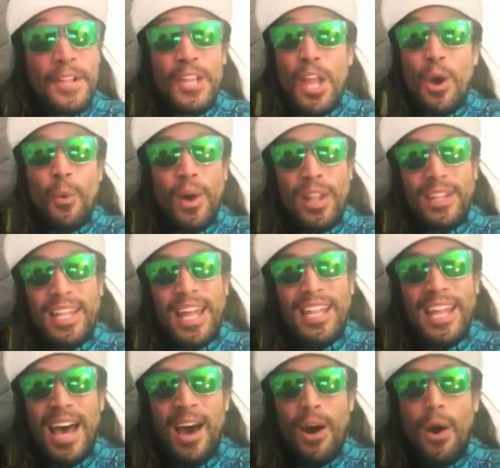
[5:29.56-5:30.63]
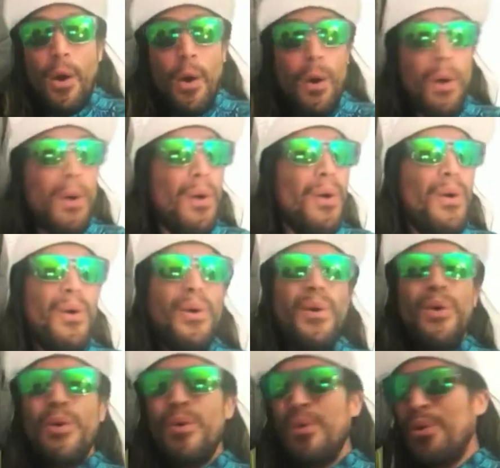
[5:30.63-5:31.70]
One na
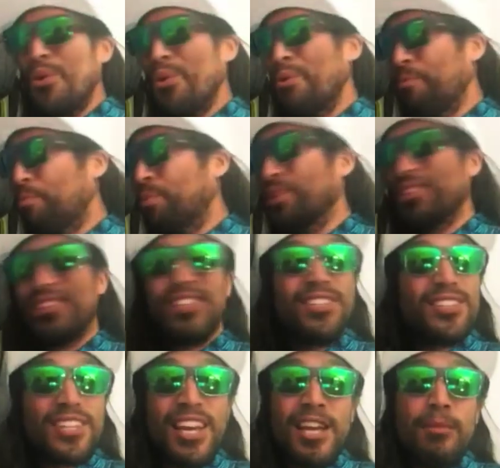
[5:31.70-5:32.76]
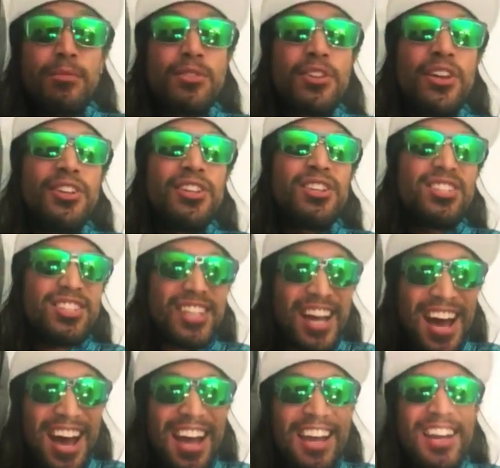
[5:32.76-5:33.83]
oh, put these games on the
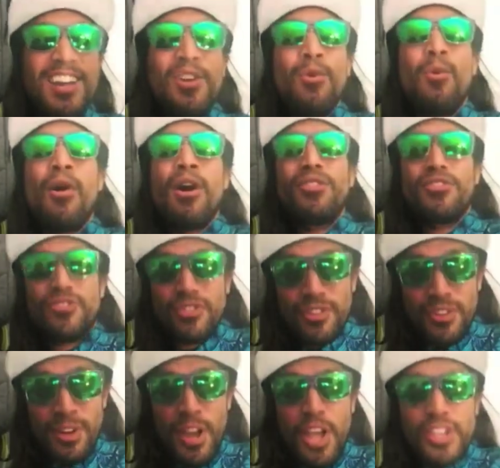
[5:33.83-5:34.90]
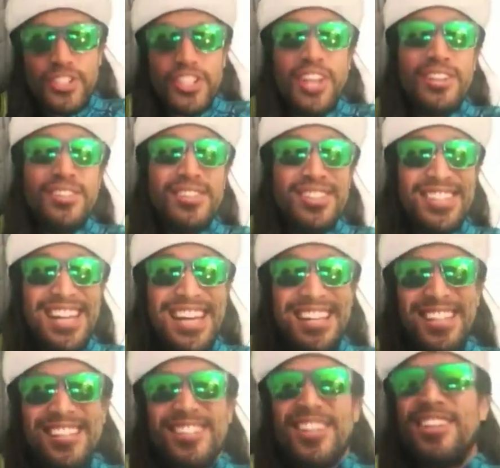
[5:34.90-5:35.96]
side and watch the
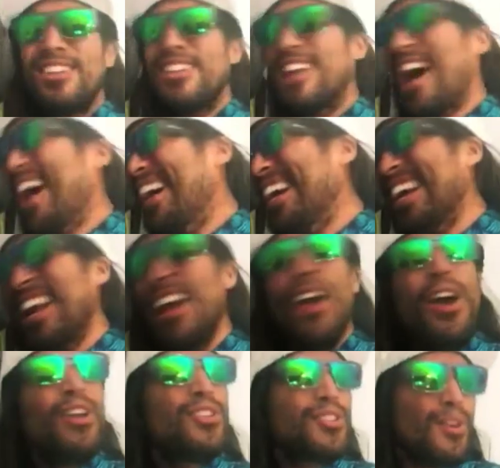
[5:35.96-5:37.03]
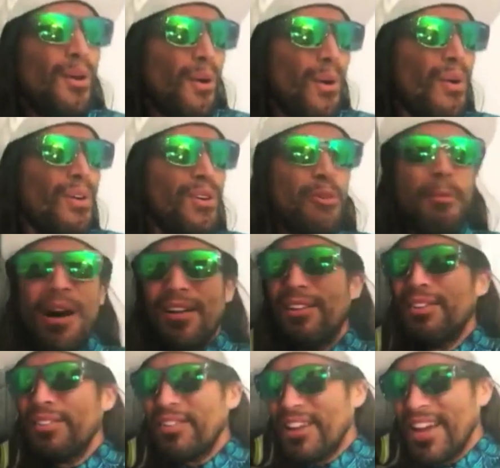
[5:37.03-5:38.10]
sunset tonight. Talk about
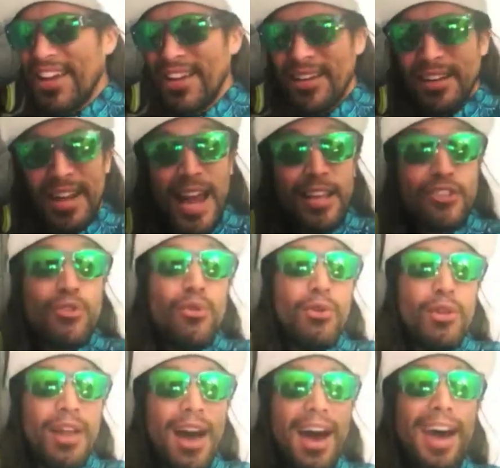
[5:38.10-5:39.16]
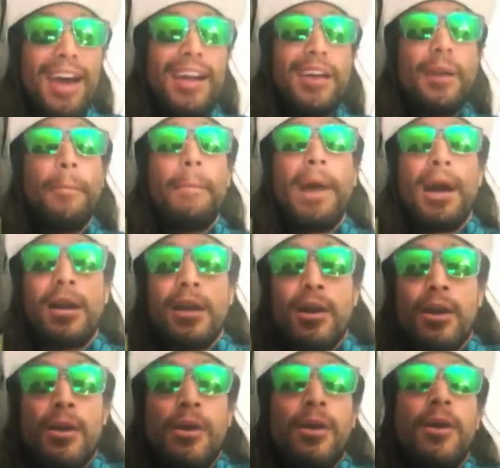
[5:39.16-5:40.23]
the thing that you like, my
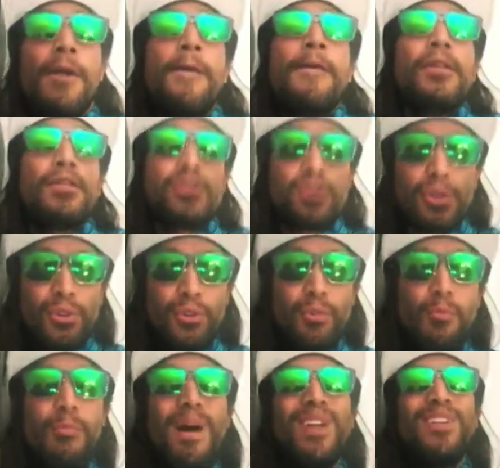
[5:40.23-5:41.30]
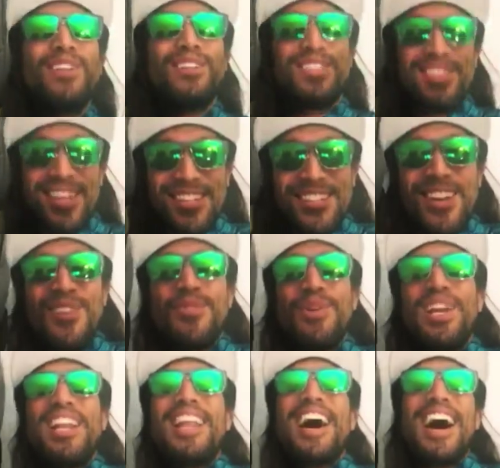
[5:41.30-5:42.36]
girl. Talk about the things that
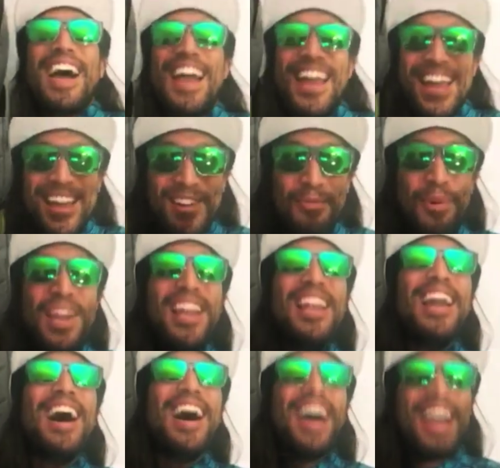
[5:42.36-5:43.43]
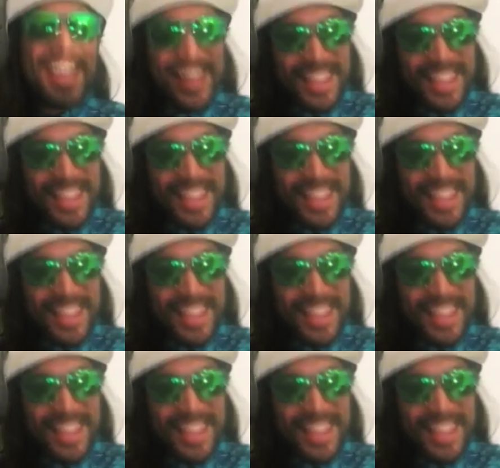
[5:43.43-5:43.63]
we like, we like.